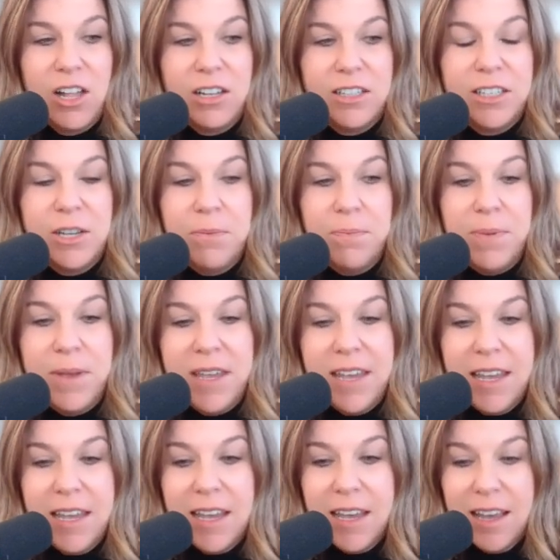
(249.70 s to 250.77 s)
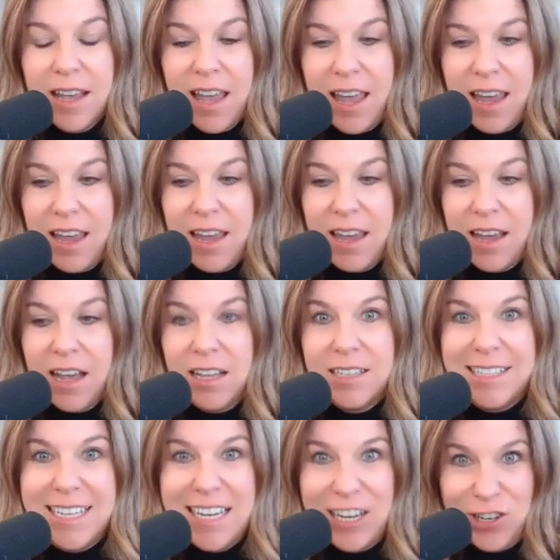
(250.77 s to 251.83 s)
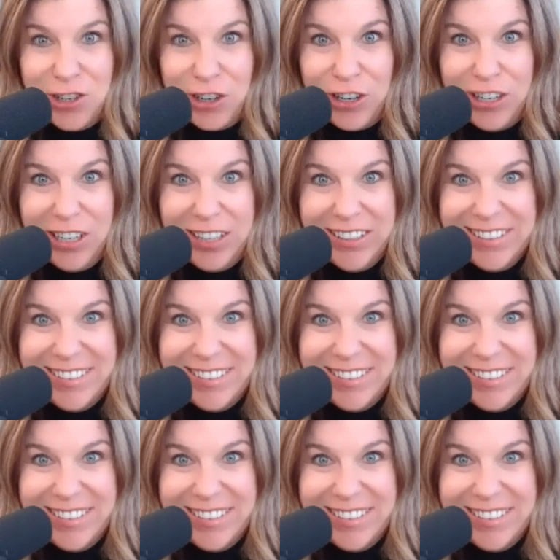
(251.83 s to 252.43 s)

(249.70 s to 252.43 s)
to be a teacher,